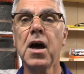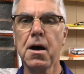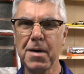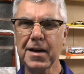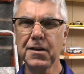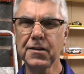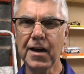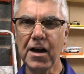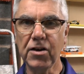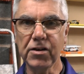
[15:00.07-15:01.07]
And back in the day
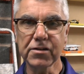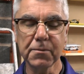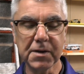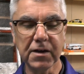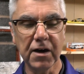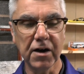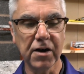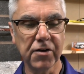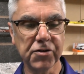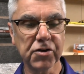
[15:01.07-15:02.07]
I used to be
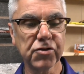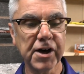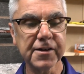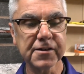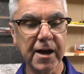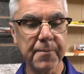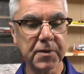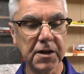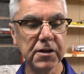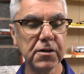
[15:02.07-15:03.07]
a rug racer,
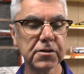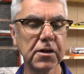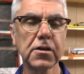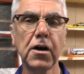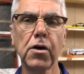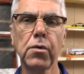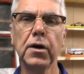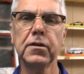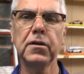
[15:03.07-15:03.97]
and I used this car quite